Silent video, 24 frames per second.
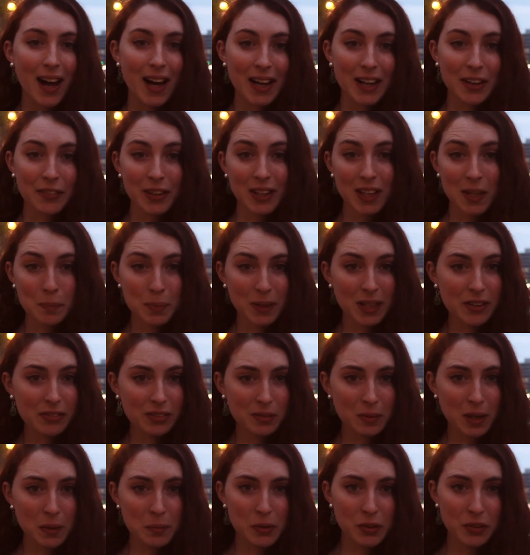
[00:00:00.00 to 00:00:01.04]
I really believe
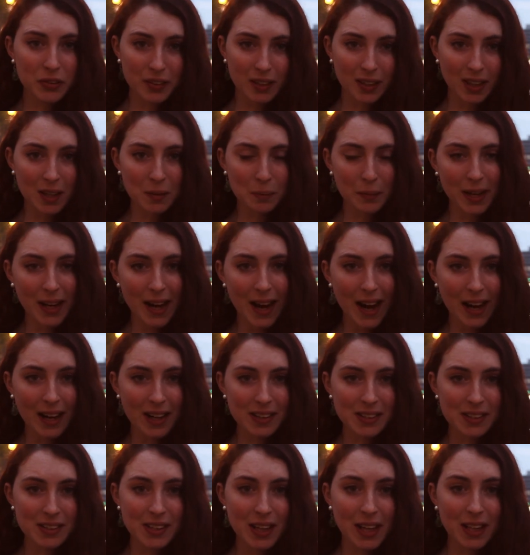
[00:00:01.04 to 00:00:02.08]
in my music and my
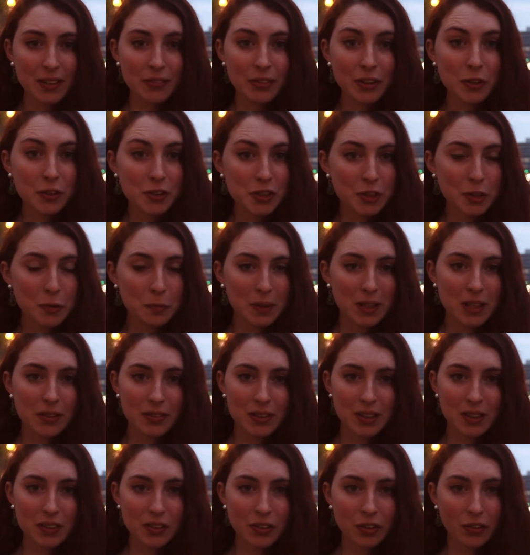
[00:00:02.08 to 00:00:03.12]
art, and if you too believe
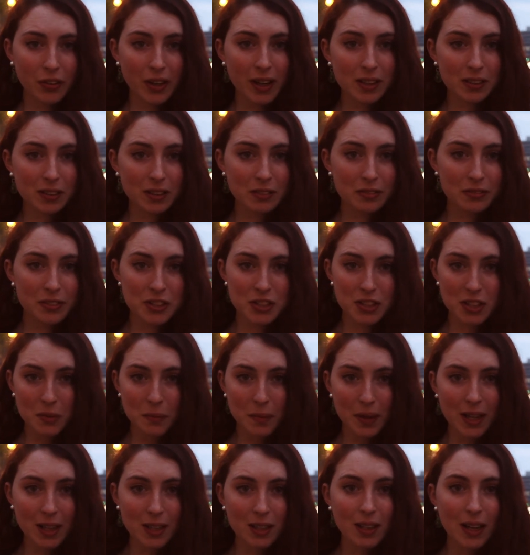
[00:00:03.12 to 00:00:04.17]
in this creative vision of
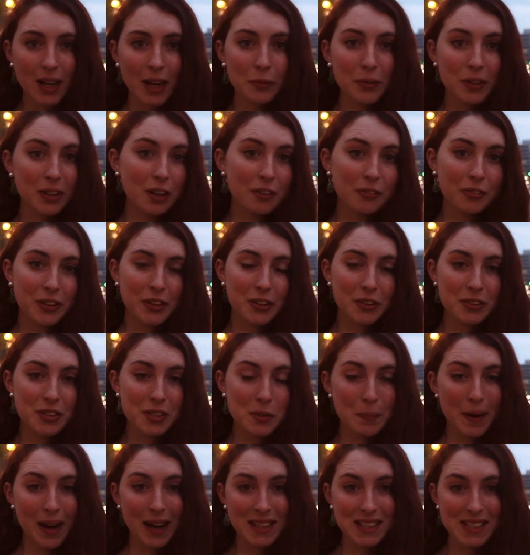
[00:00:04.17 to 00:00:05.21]
mine, I would love for you
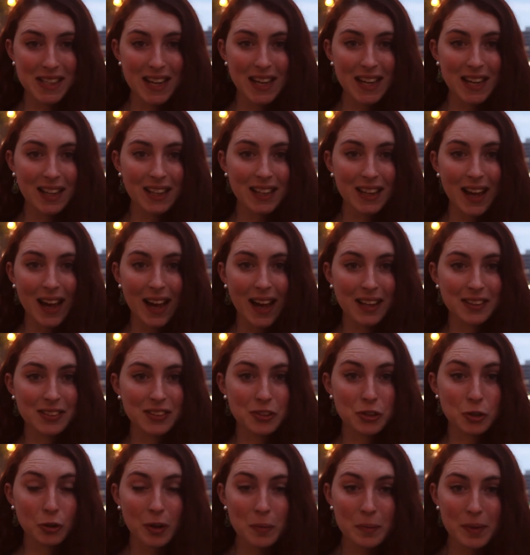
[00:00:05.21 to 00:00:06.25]
to partake
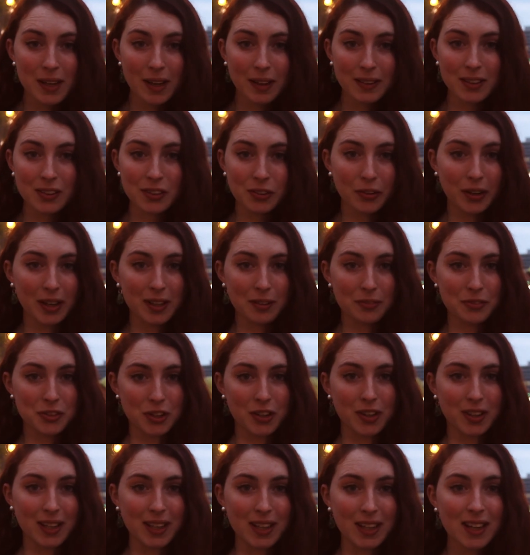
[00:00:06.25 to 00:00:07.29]
and join me on this creative
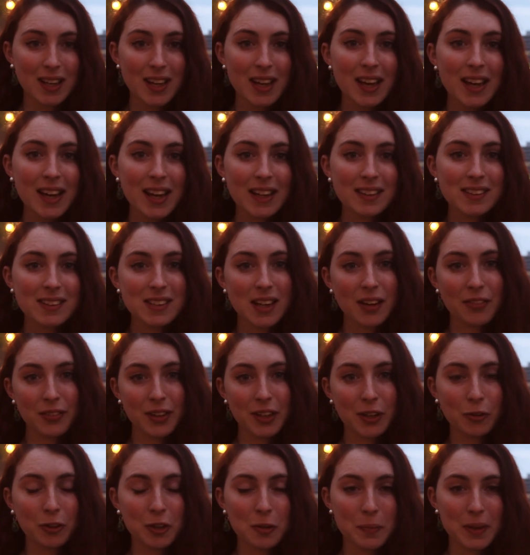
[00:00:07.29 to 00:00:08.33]
journey. It's
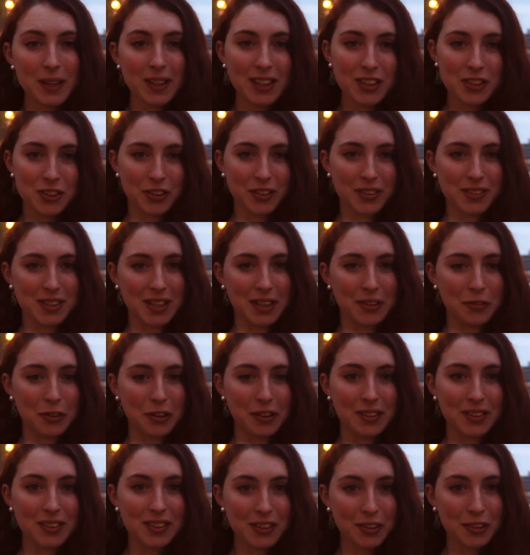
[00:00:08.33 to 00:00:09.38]
definitely going to be an interesting
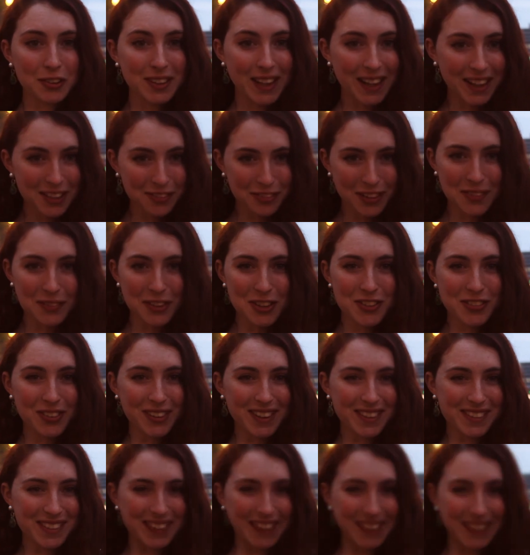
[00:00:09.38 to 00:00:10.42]
one, so thank you very much for
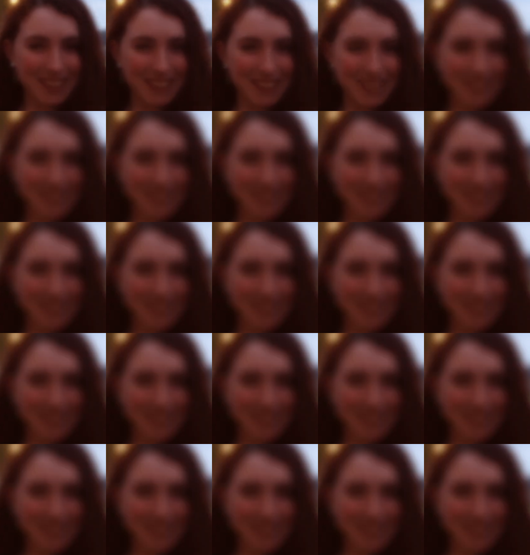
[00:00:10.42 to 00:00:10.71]
listening.